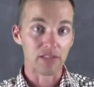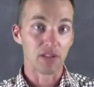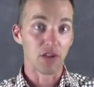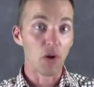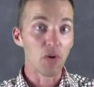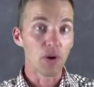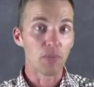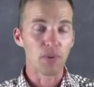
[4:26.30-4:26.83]
a
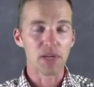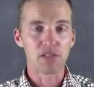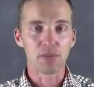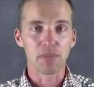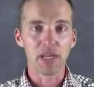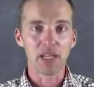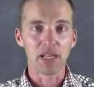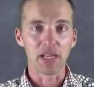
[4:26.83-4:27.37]
low
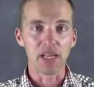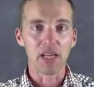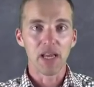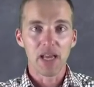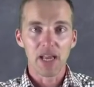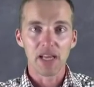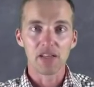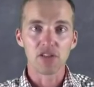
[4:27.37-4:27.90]
compressibility,
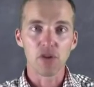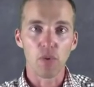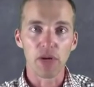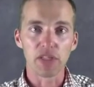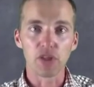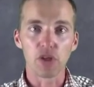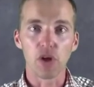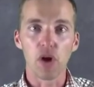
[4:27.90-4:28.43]
it is
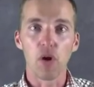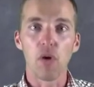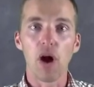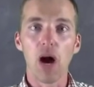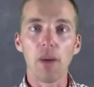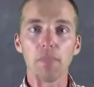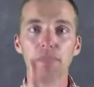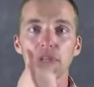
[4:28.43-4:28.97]
going to go
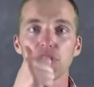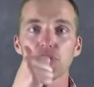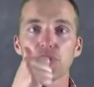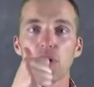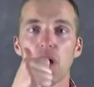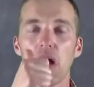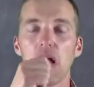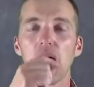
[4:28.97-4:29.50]
up the
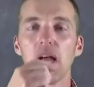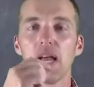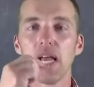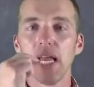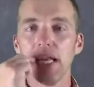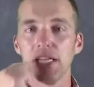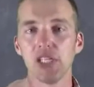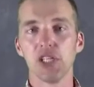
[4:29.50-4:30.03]
straw
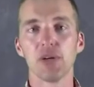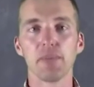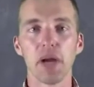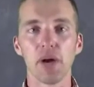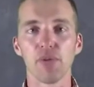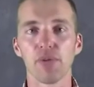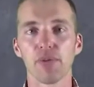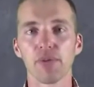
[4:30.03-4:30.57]
and into your
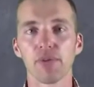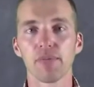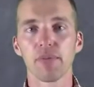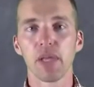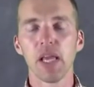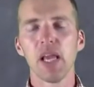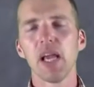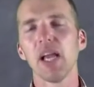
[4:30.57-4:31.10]
mouth.
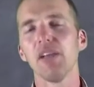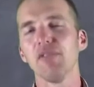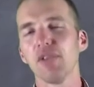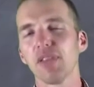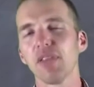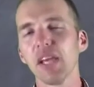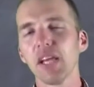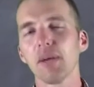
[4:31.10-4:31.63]
And if you
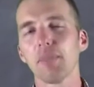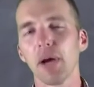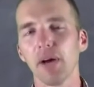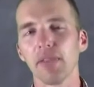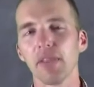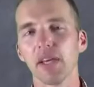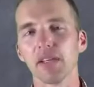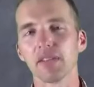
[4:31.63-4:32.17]
think
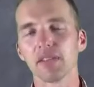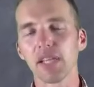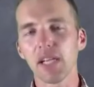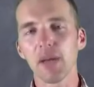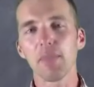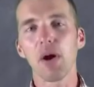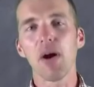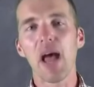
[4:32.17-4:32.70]
about this,
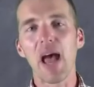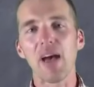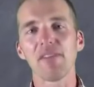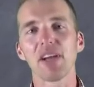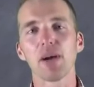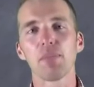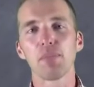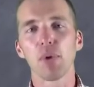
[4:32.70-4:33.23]
think about
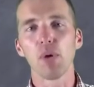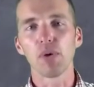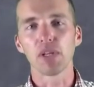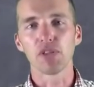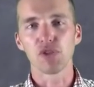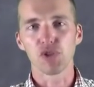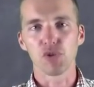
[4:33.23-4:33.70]
having a broken